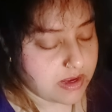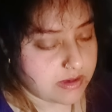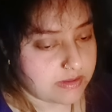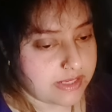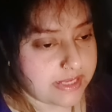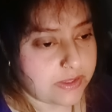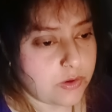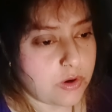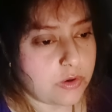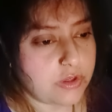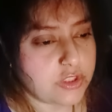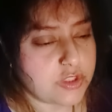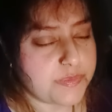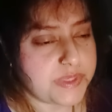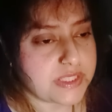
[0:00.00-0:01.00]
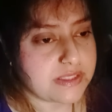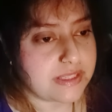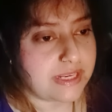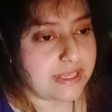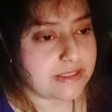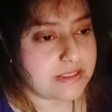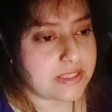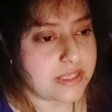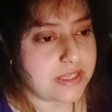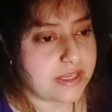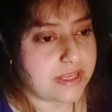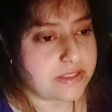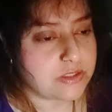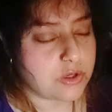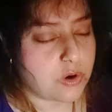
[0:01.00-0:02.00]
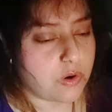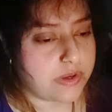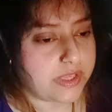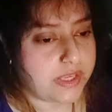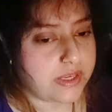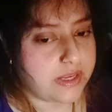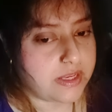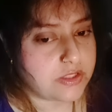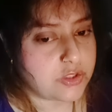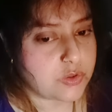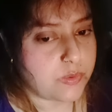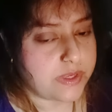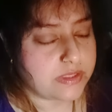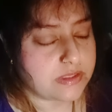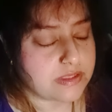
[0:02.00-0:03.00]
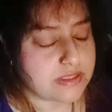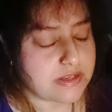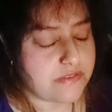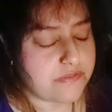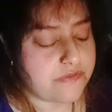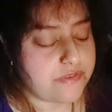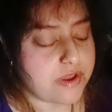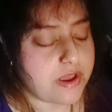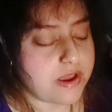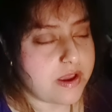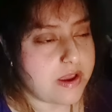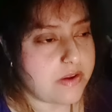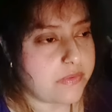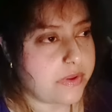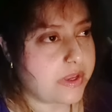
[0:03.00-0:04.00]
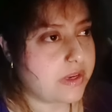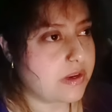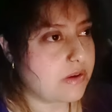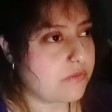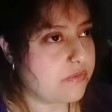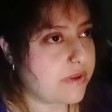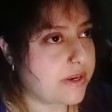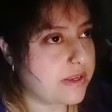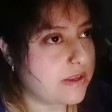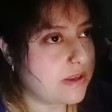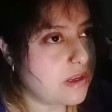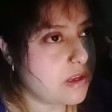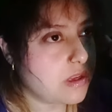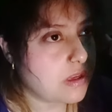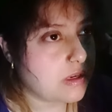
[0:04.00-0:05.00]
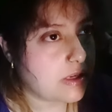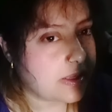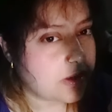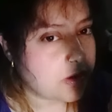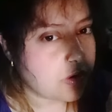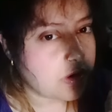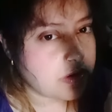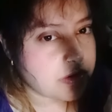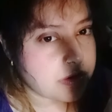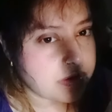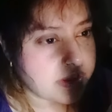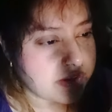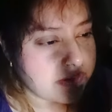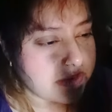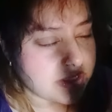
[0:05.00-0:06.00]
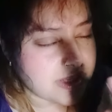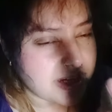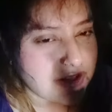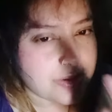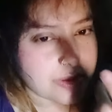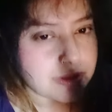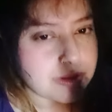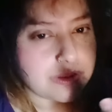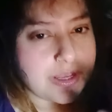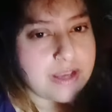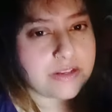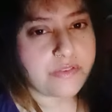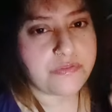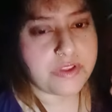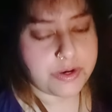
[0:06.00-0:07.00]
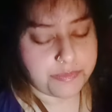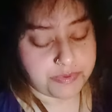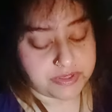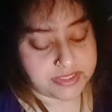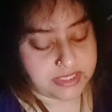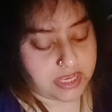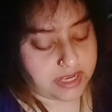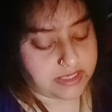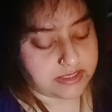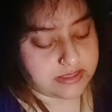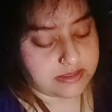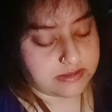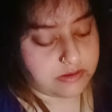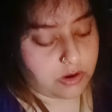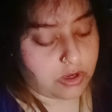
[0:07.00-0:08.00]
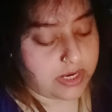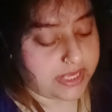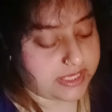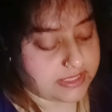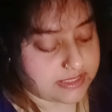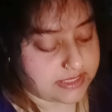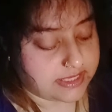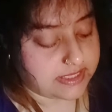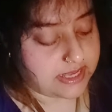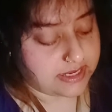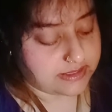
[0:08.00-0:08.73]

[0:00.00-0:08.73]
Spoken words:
Like, you're going to be selecting and talking and doing the stuff very, you know, very, like, you're going to give attention to that and very precise. All I can say that.